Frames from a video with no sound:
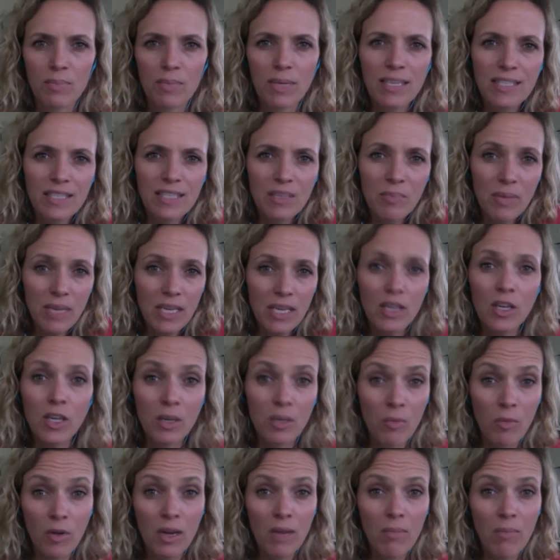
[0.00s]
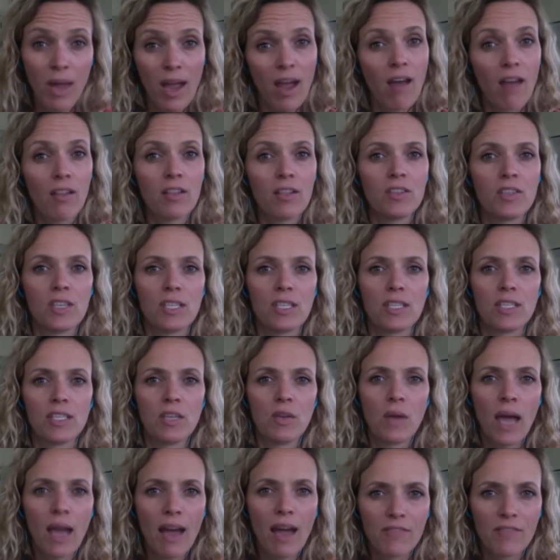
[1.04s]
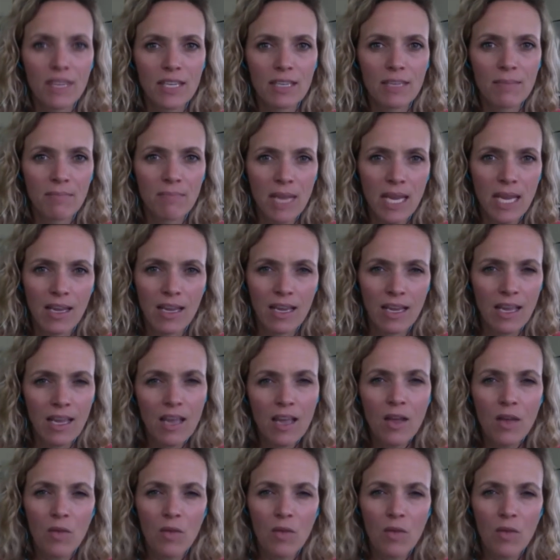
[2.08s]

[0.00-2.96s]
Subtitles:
because to be a good marine biologist, you have to make